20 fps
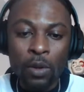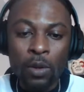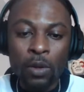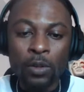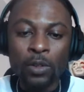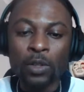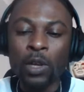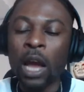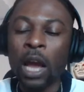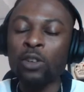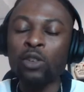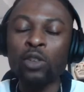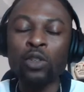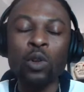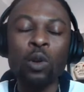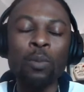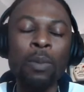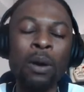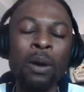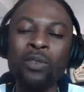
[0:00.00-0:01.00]
so I just
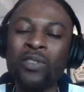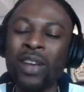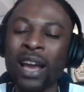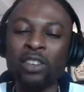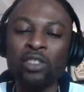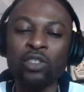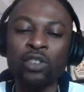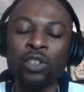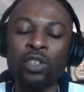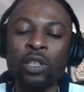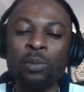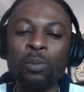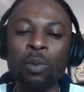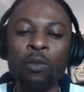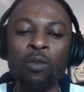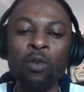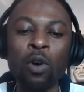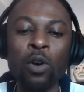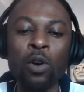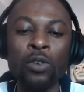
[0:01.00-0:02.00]
call my reactions, but
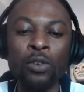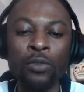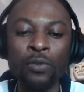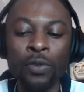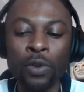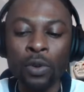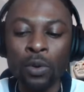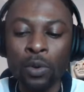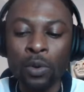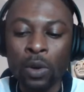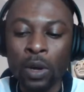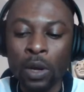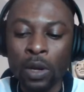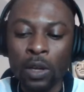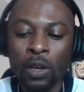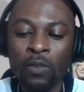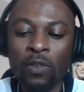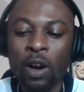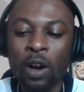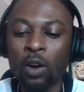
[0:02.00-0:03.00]
for a review,
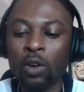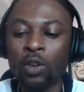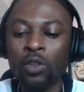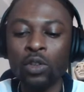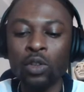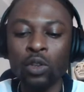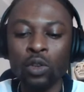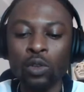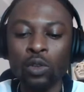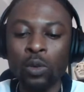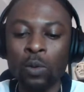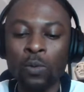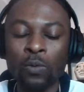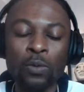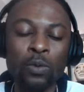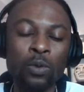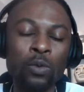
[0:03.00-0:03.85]
even according to YouTube,